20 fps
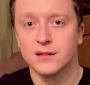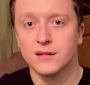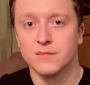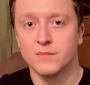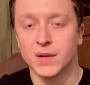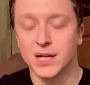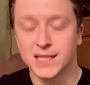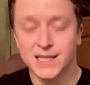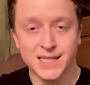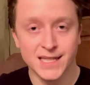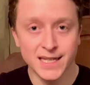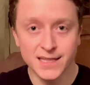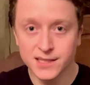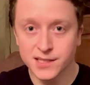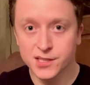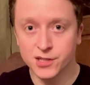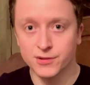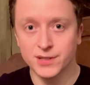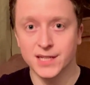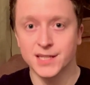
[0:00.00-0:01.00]
My
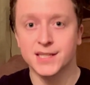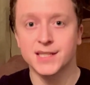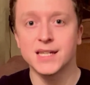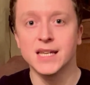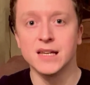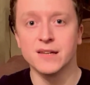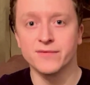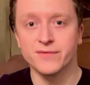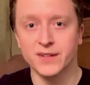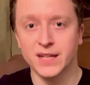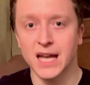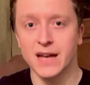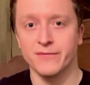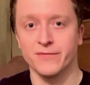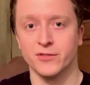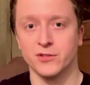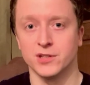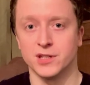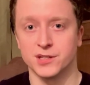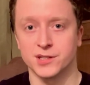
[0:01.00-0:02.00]
sins are in a sea of
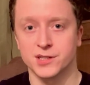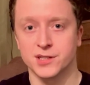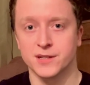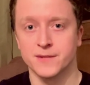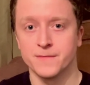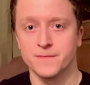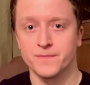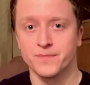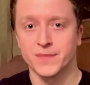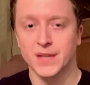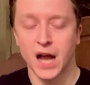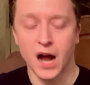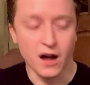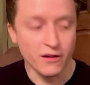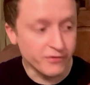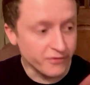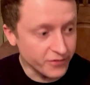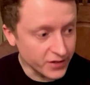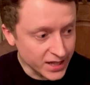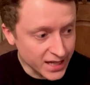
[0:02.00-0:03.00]
forgetfulness.
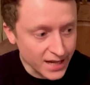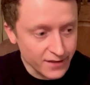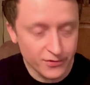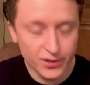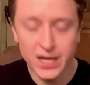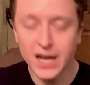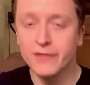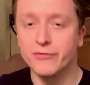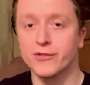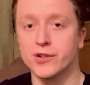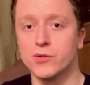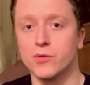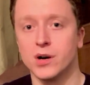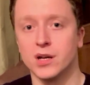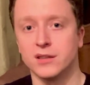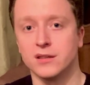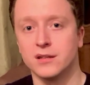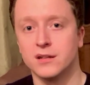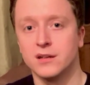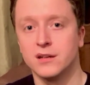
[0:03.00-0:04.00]
I've forgiven
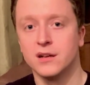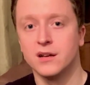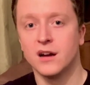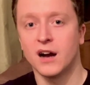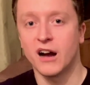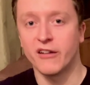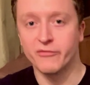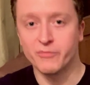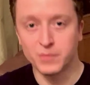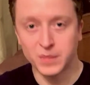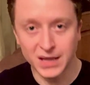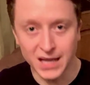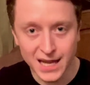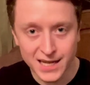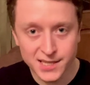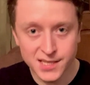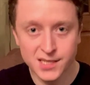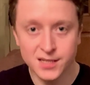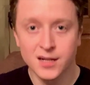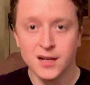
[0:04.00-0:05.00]
everyone. I've
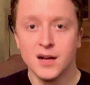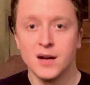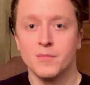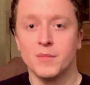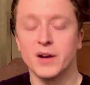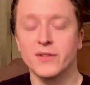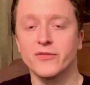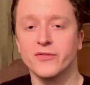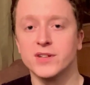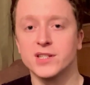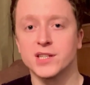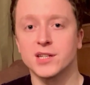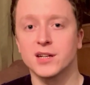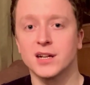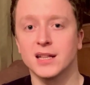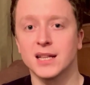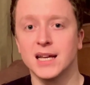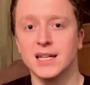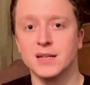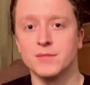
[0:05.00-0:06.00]
blessed my
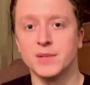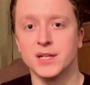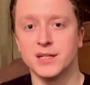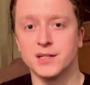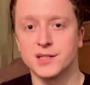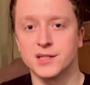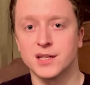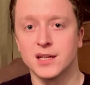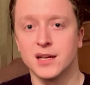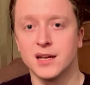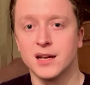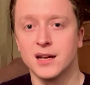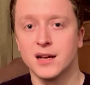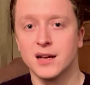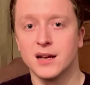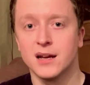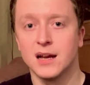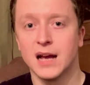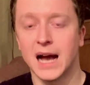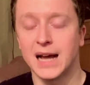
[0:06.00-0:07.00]
physical enemies.
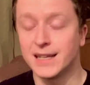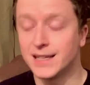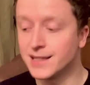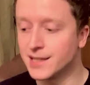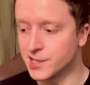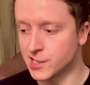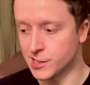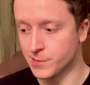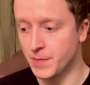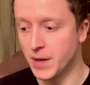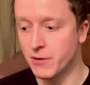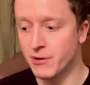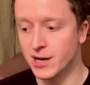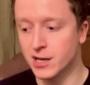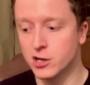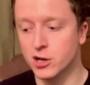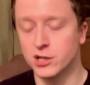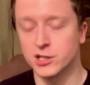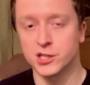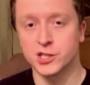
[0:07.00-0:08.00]
And in the spirit,
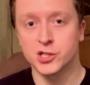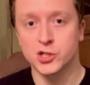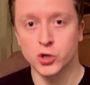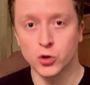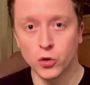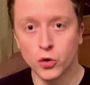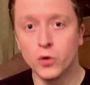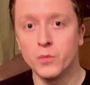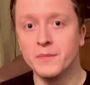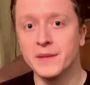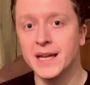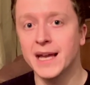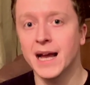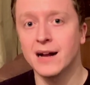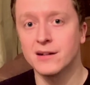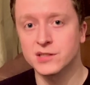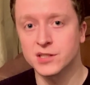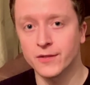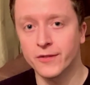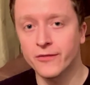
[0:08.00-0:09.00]
God has taught me how
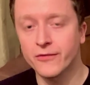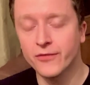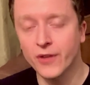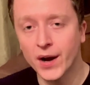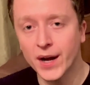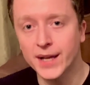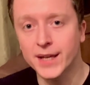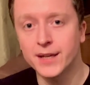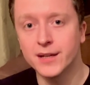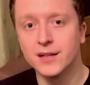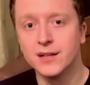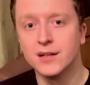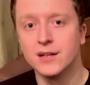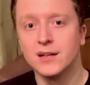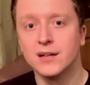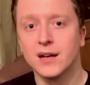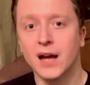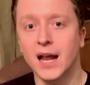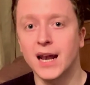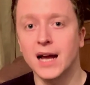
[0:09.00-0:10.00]
to fight
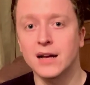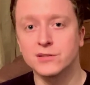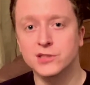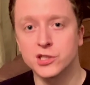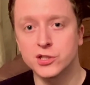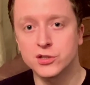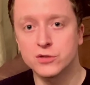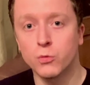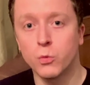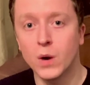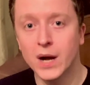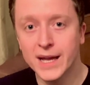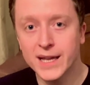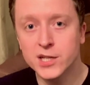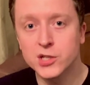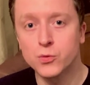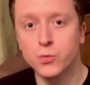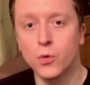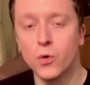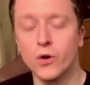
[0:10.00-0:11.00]
and how to
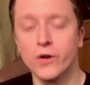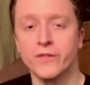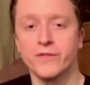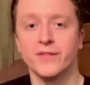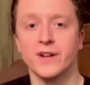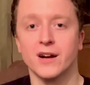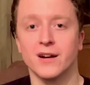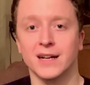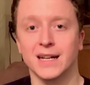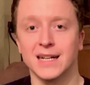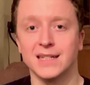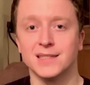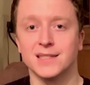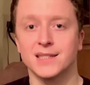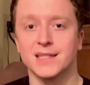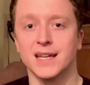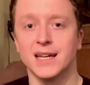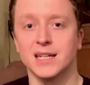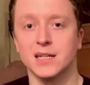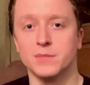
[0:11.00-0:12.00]
wage warfare against
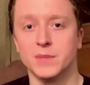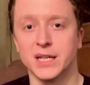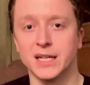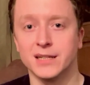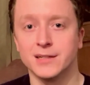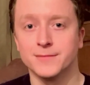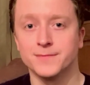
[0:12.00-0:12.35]
the enemy.